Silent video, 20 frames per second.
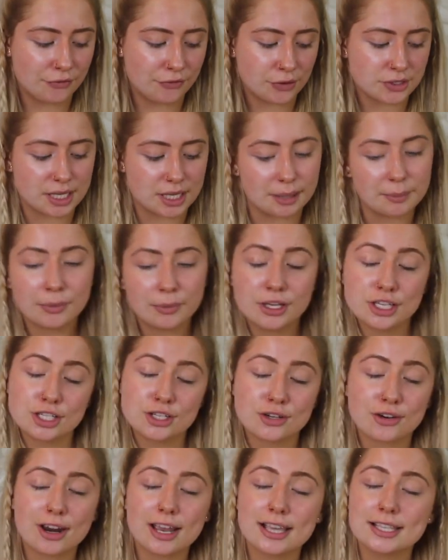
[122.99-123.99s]
it feels like
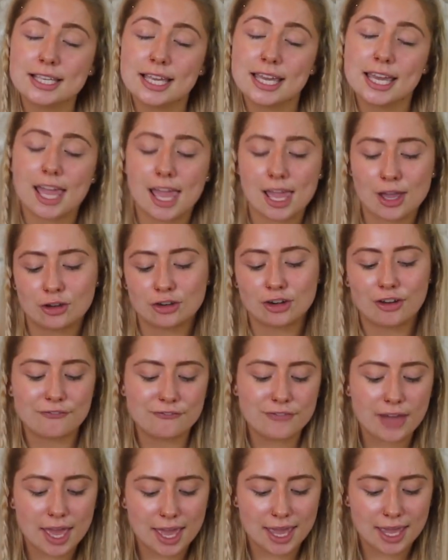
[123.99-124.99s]
moisturizing on your
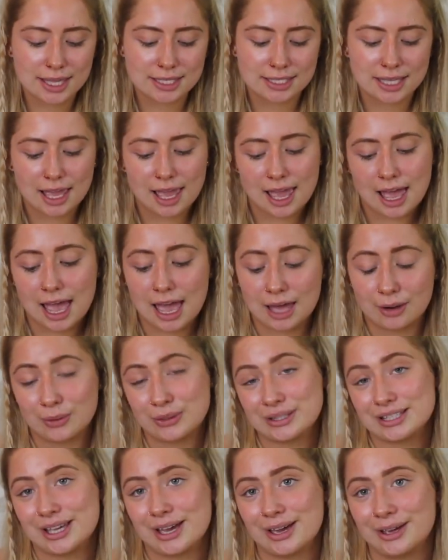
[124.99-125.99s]
face. And
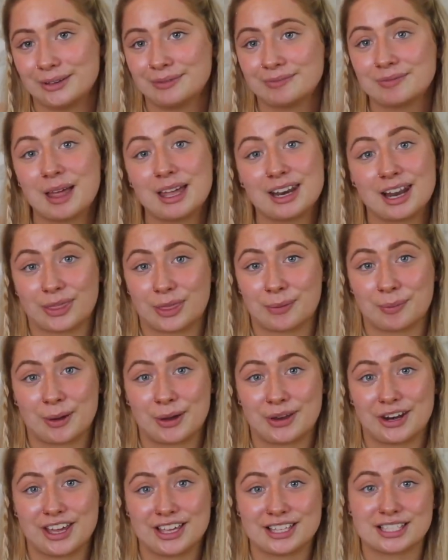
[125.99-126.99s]
also another
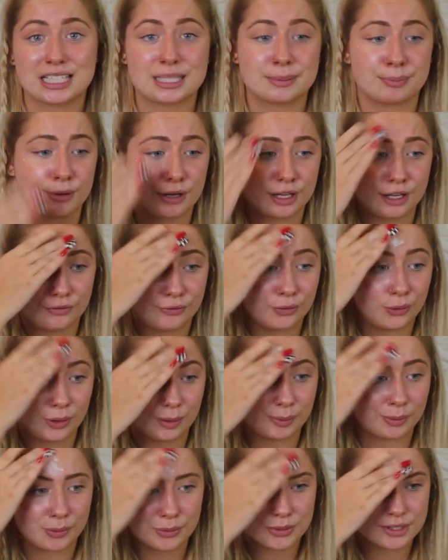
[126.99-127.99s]
bonus, it's pretty
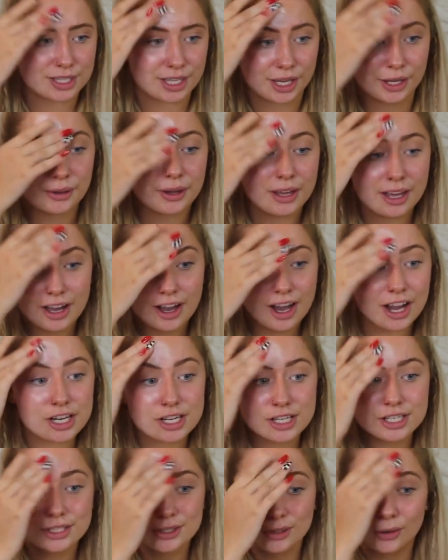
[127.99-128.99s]
affordable, so I
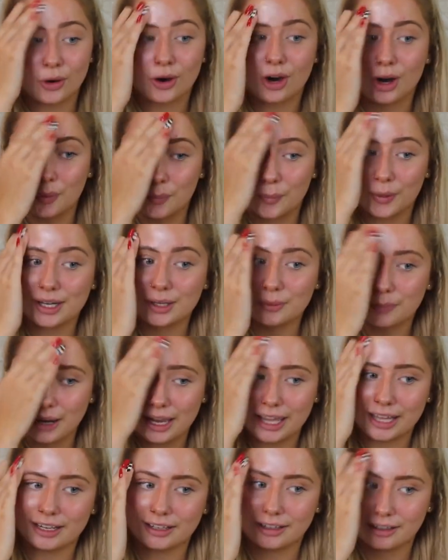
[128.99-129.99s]
just thought a
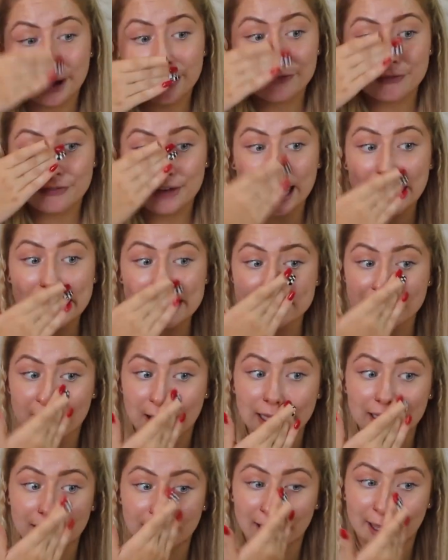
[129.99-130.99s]
win-win. My face,
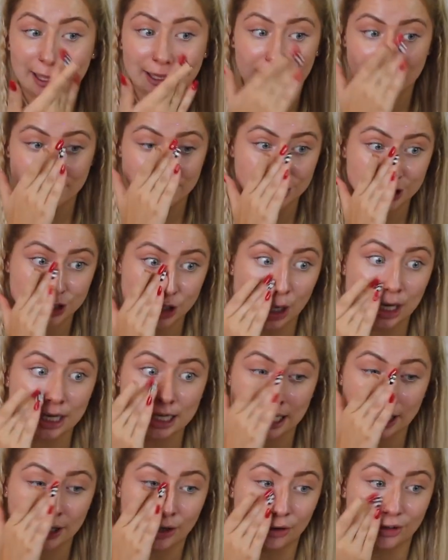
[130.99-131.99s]
I look like a
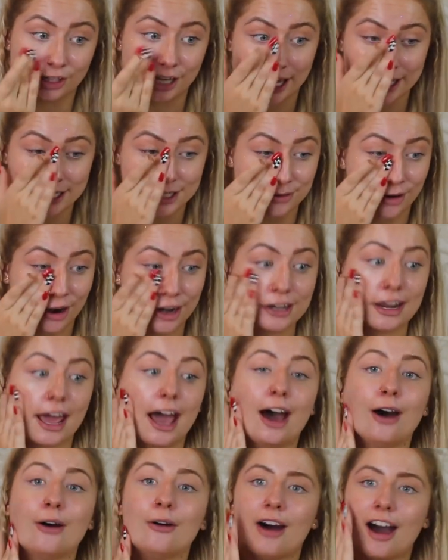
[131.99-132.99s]
shining goddess right
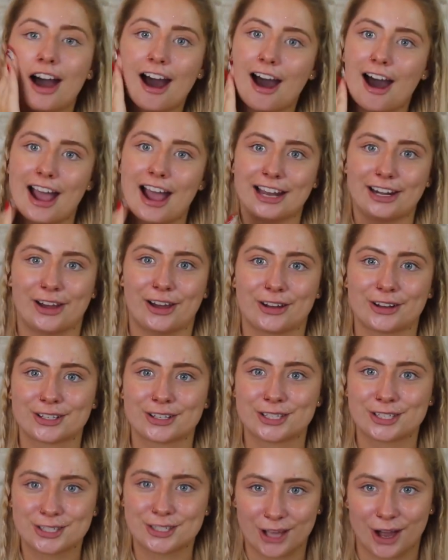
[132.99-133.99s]
now. I look
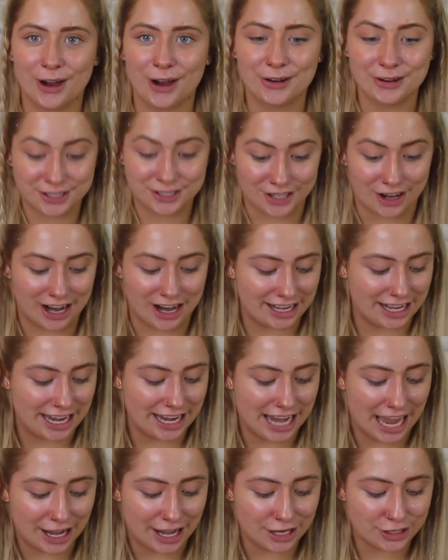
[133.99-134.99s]
so
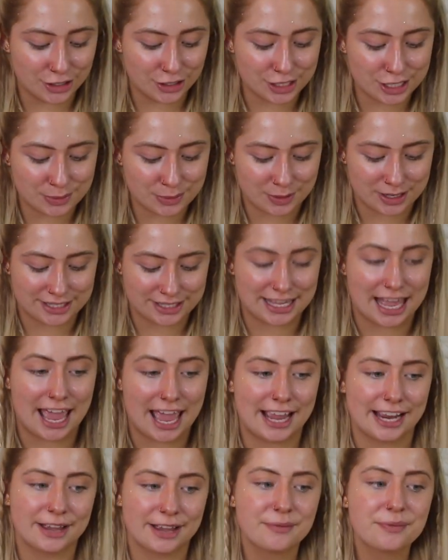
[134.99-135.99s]
shiny, and I do just want to
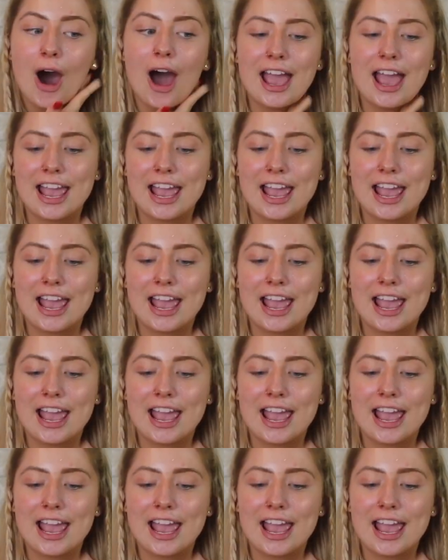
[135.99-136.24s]
say